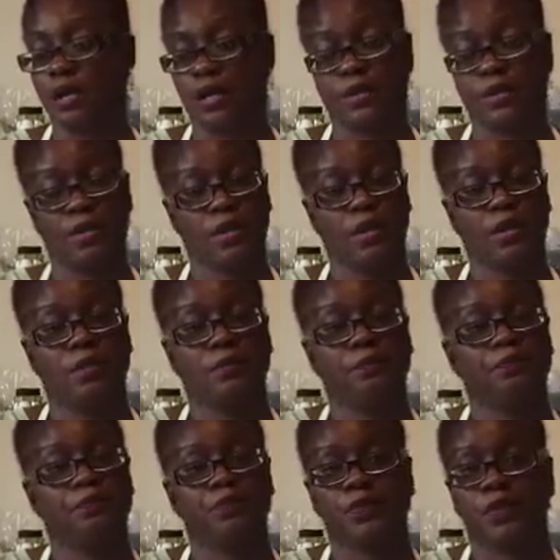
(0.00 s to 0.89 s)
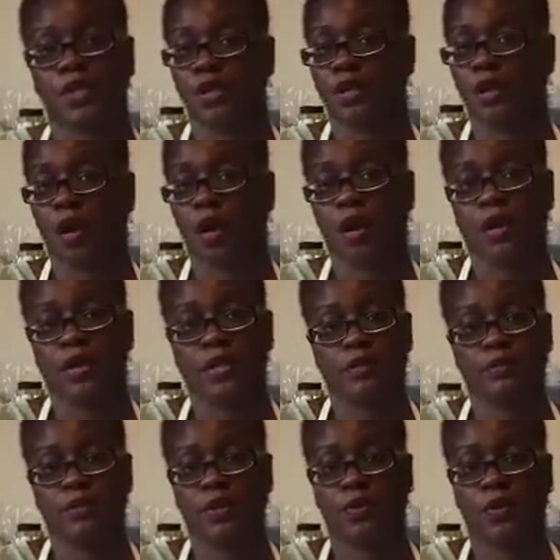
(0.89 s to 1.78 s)
again, lard,
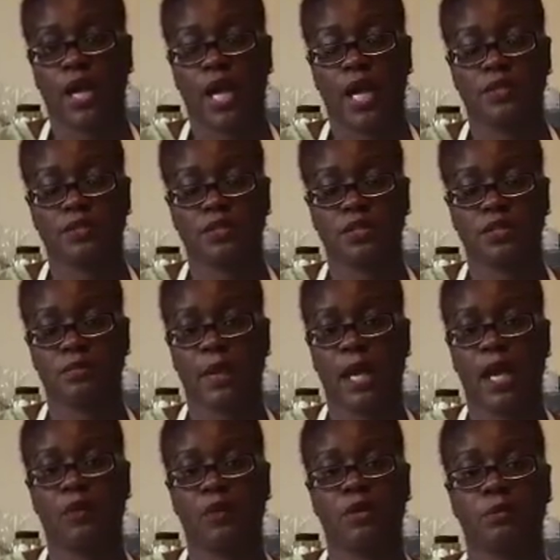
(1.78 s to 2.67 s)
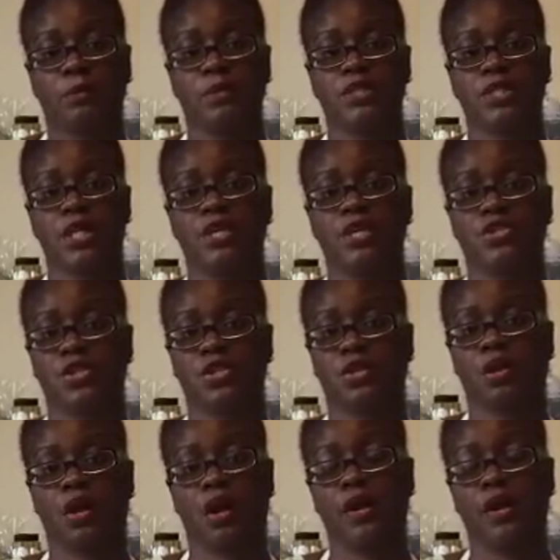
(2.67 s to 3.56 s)
even though it has its bad
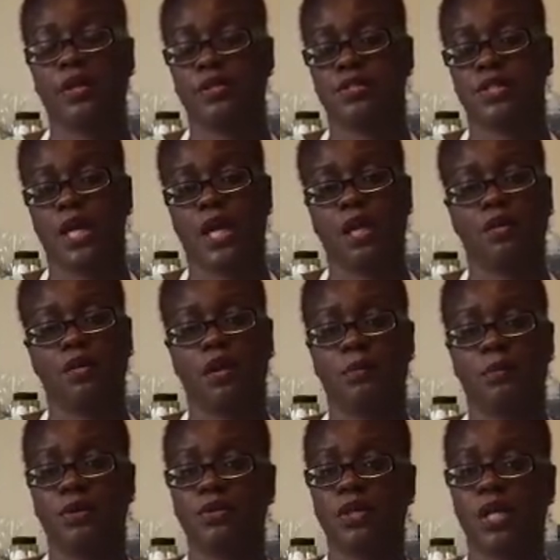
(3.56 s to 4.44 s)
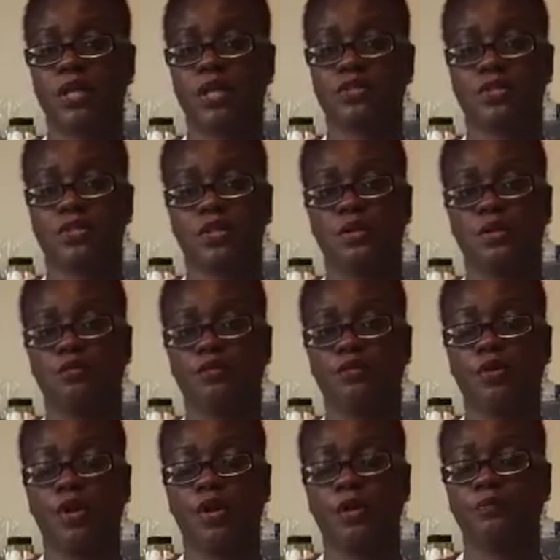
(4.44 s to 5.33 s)
reputation, lard and tallow are both excellent
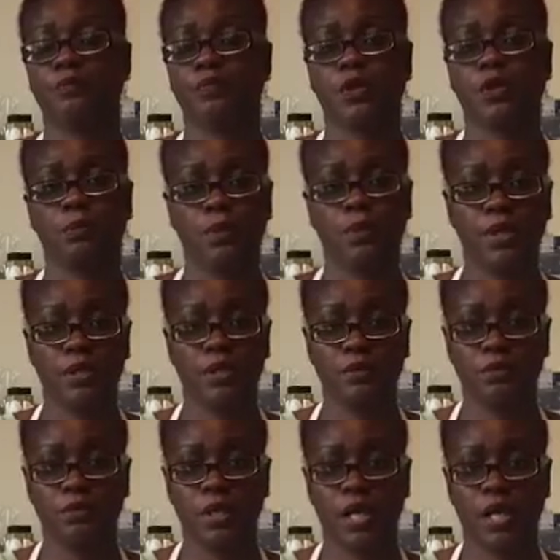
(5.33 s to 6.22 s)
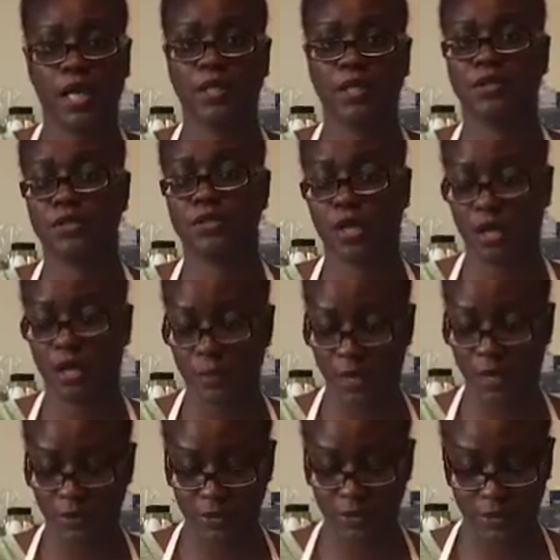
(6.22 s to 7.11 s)
for it. But we're not here to talk
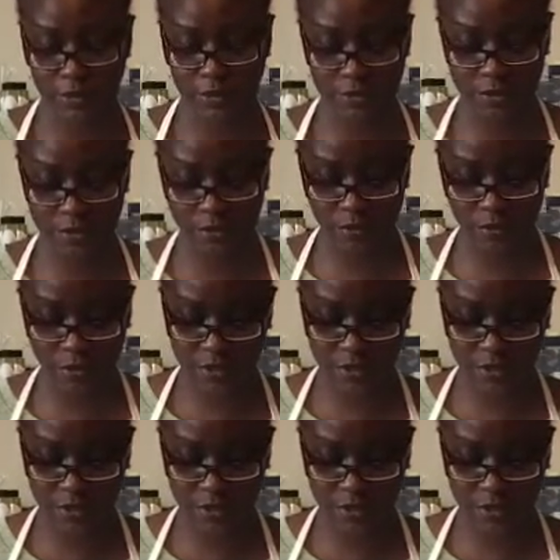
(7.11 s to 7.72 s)
about cooking, so